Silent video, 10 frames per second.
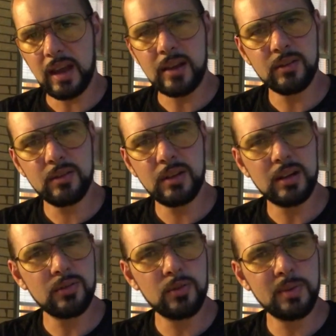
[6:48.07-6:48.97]
I
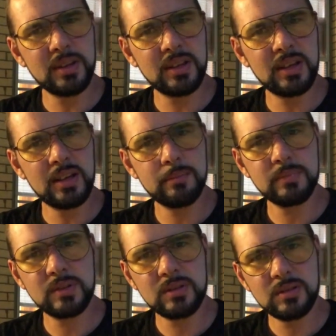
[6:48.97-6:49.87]
don't know about the
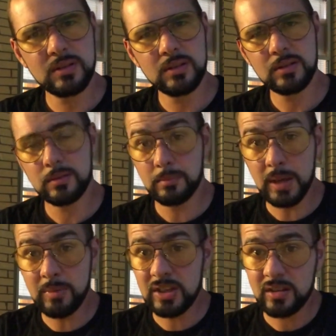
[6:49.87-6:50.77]
games,
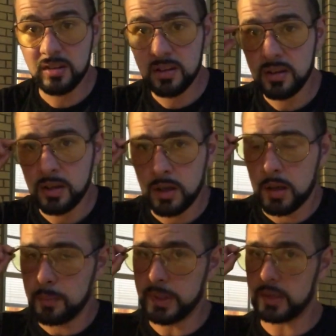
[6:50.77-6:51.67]
maybe,
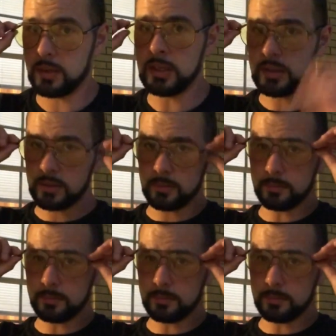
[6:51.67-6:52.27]
but he